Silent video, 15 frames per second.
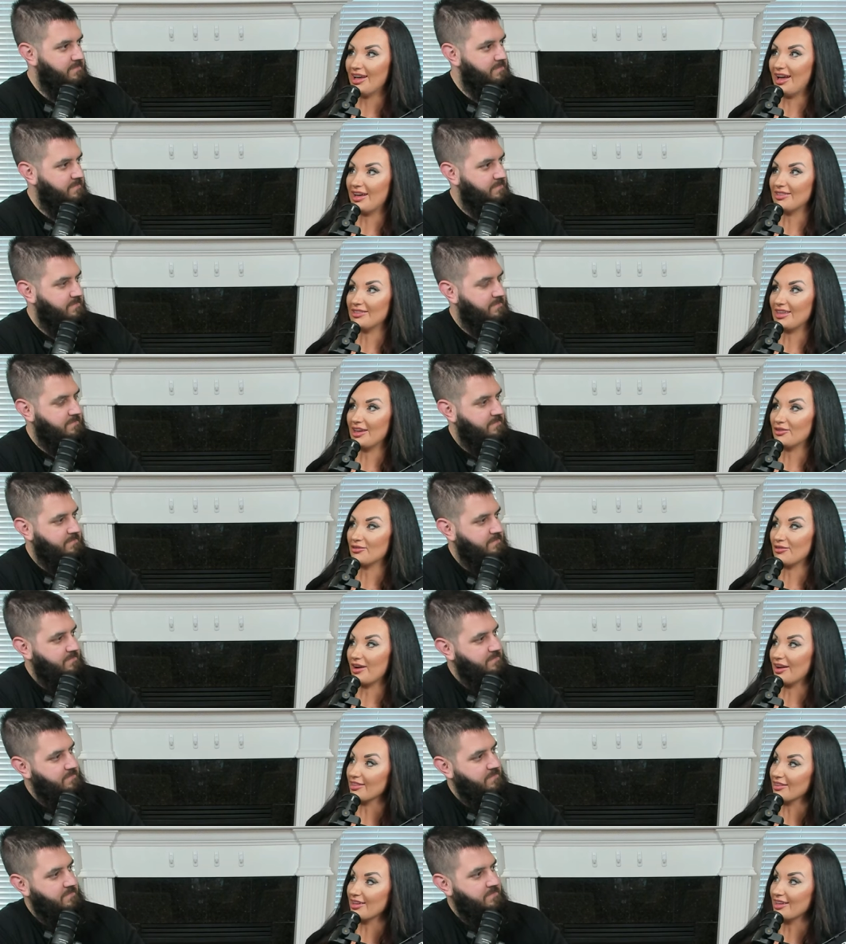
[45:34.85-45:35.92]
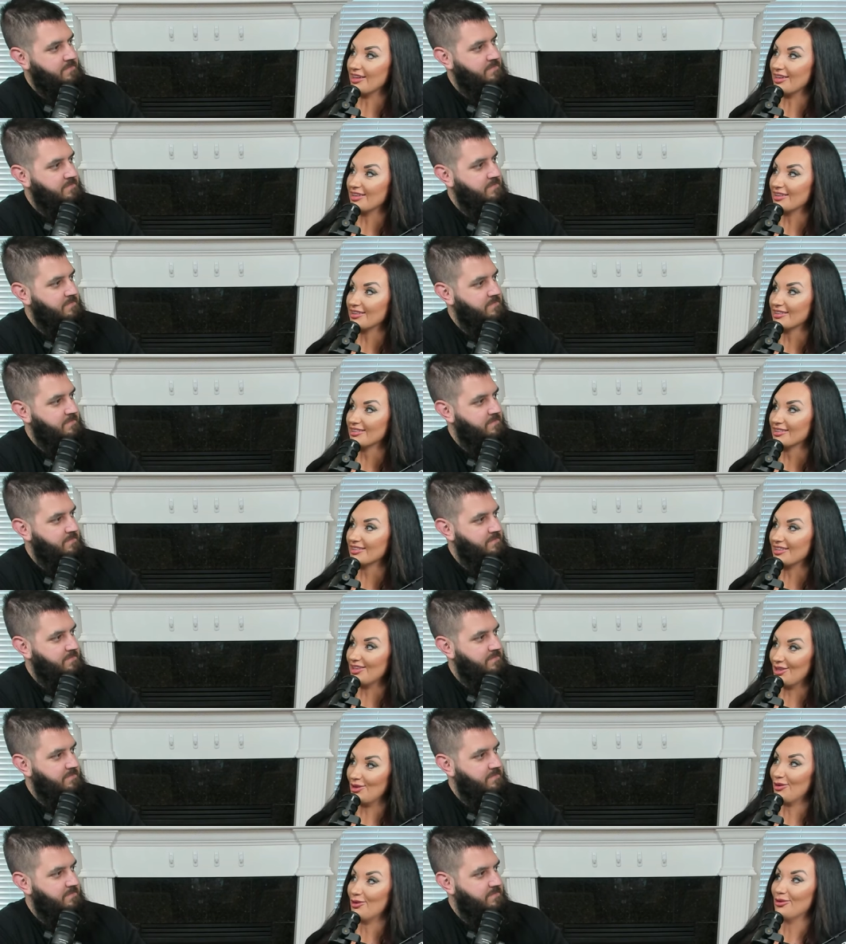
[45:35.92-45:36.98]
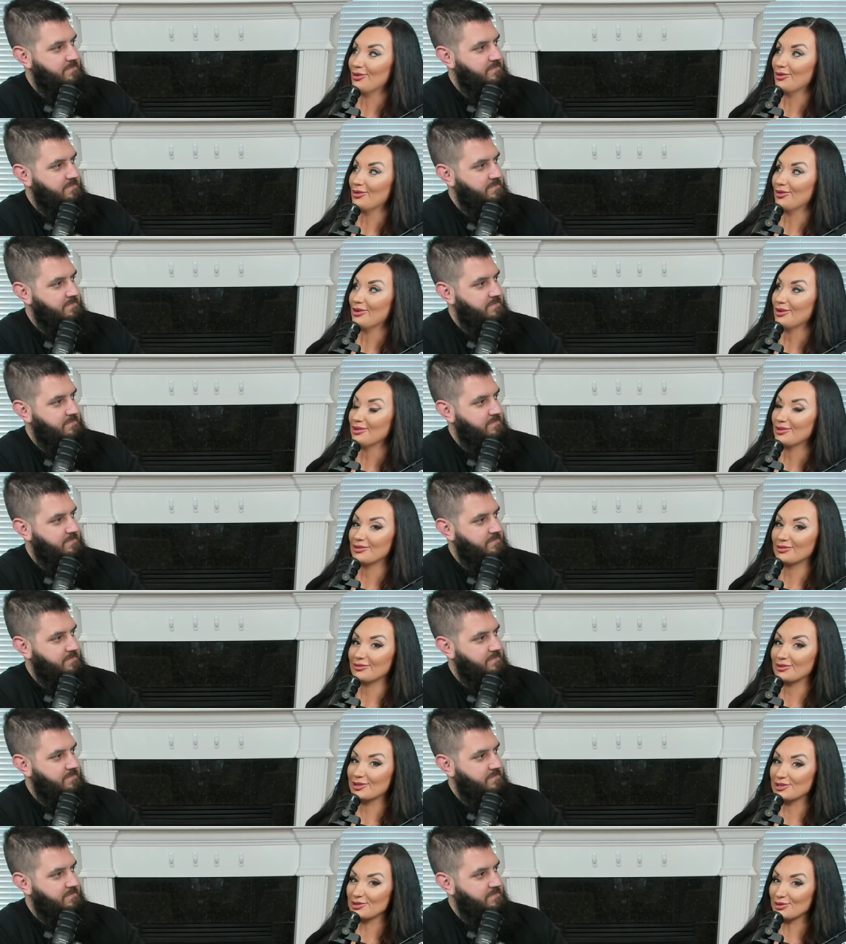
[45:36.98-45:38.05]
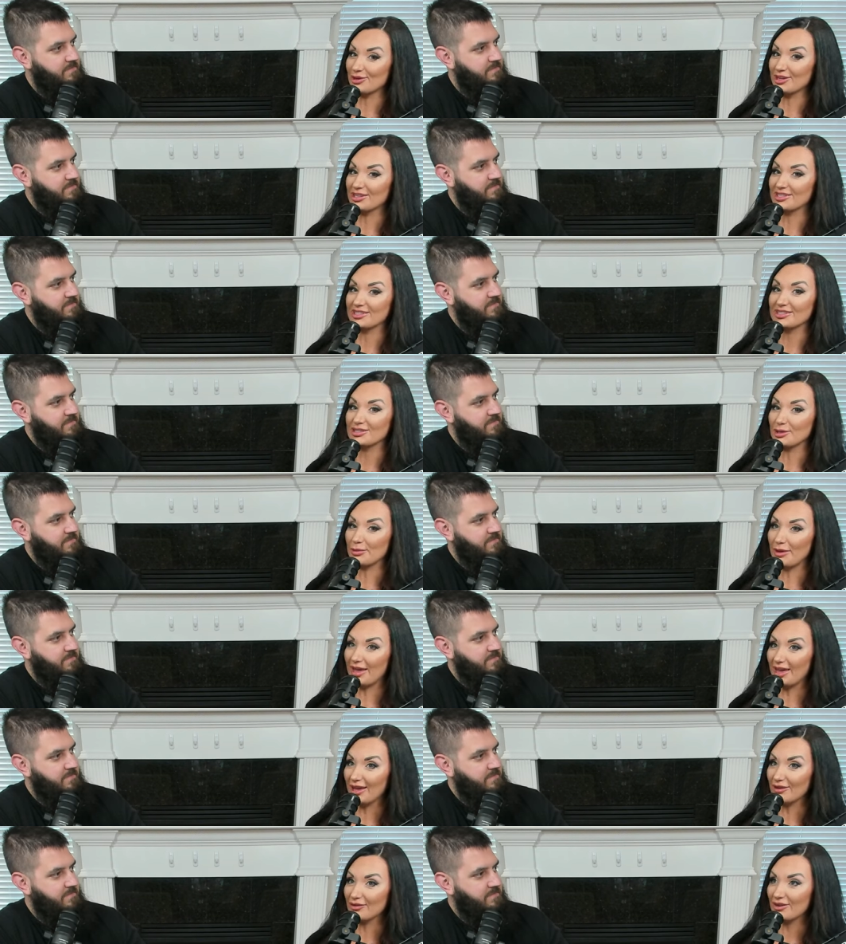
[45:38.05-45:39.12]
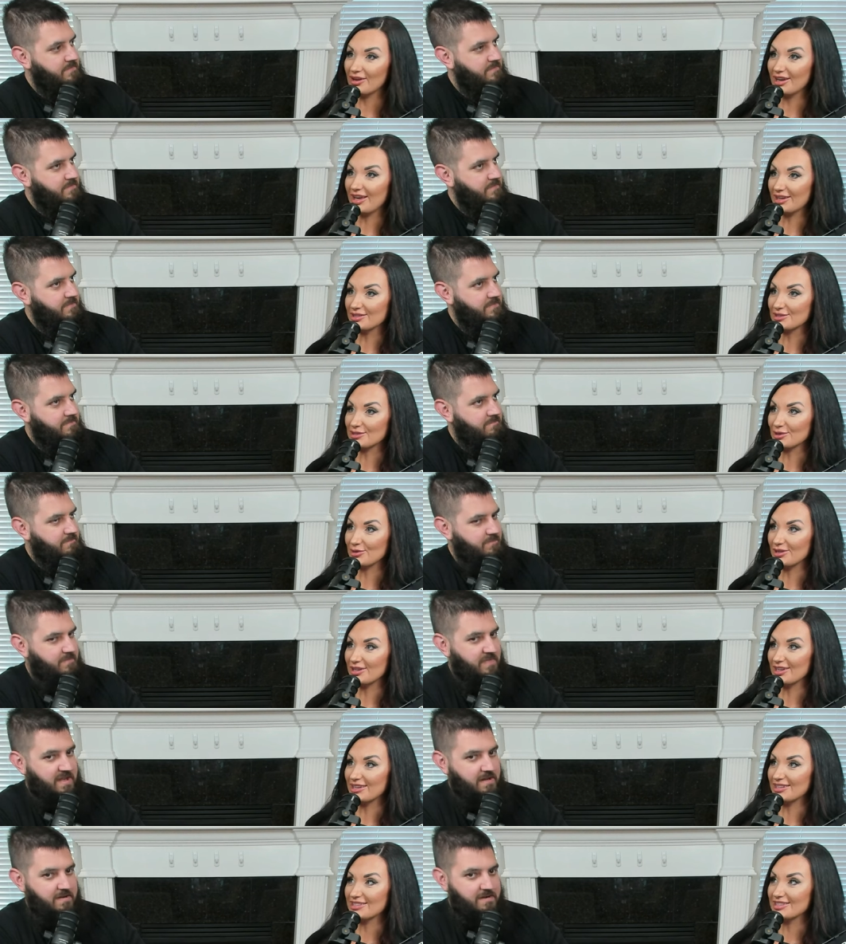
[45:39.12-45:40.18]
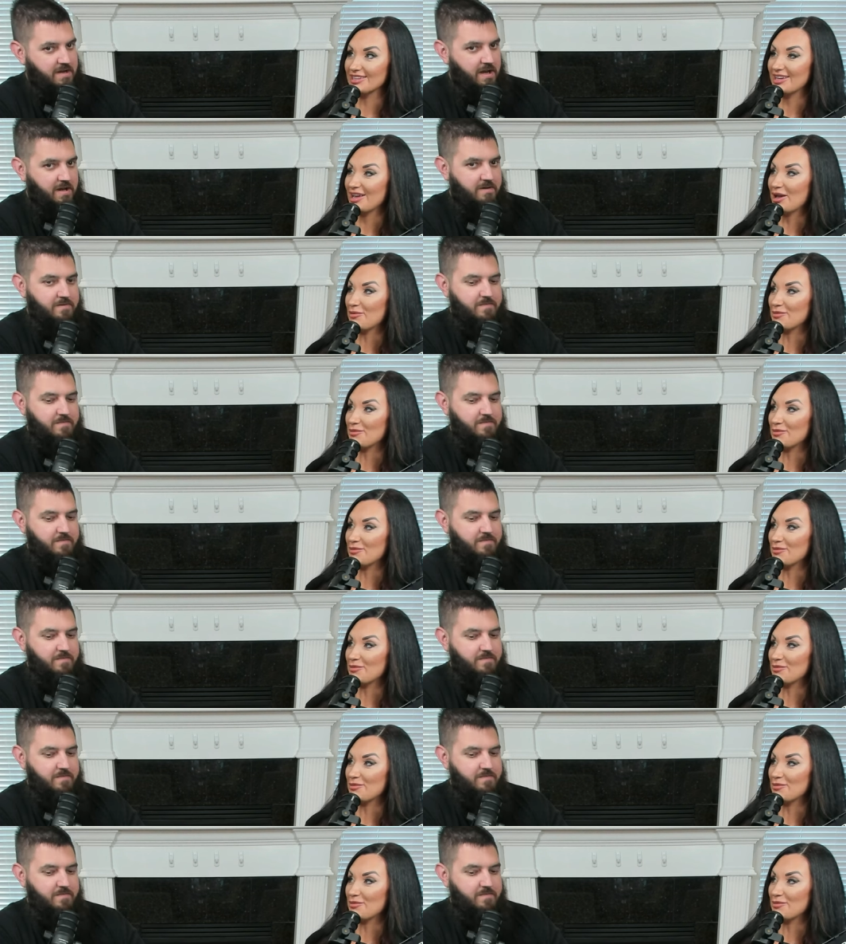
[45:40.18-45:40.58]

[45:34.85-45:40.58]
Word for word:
Speaker 1: And then finally, you resort to paying for an escort no.